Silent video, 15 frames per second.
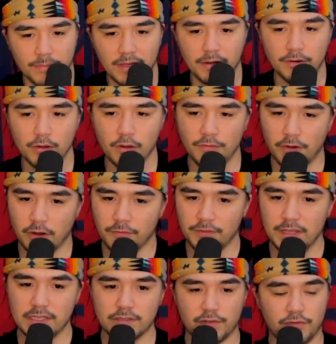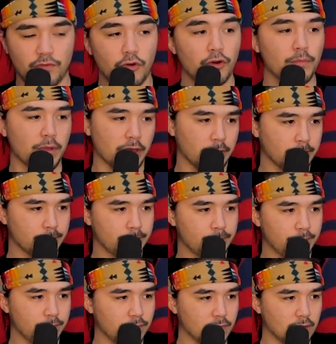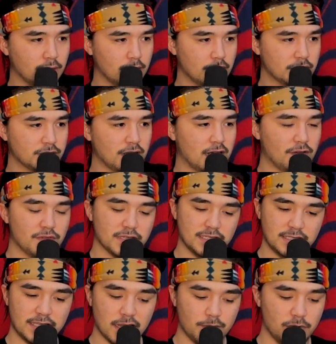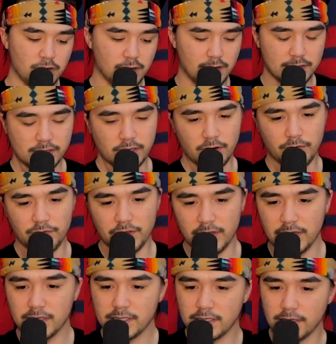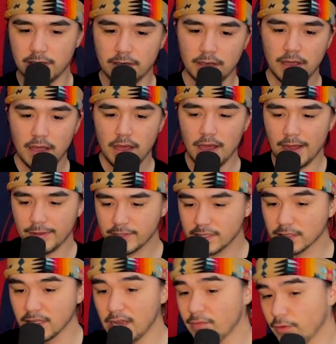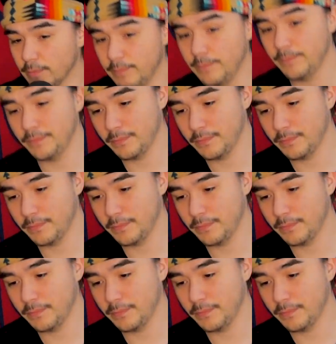I don't know if RVs are for me. I used to have the stigma against RVs, and I used to love them.